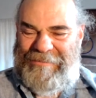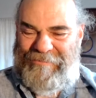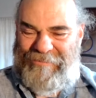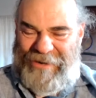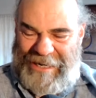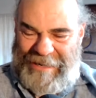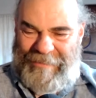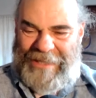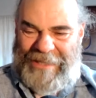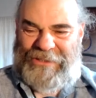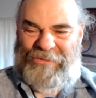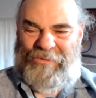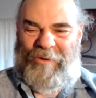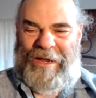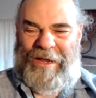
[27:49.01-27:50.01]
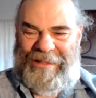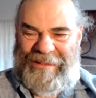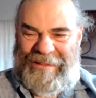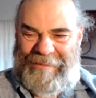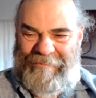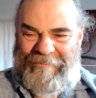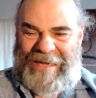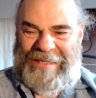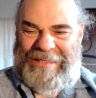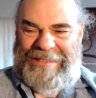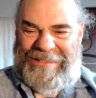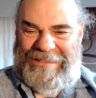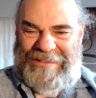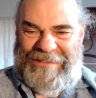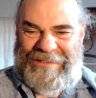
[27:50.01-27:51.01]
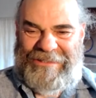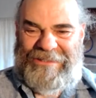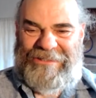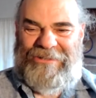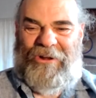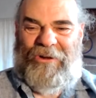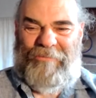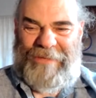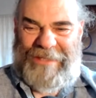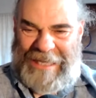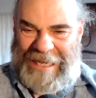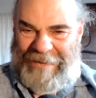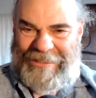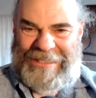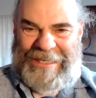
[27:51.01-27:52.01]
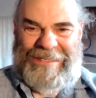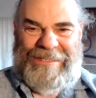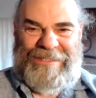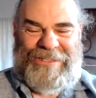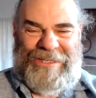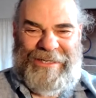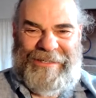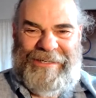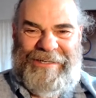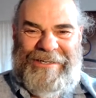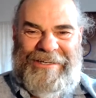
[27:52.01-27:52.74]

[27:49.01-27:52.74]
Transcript: pretty much when the medicine told me I was going to sing.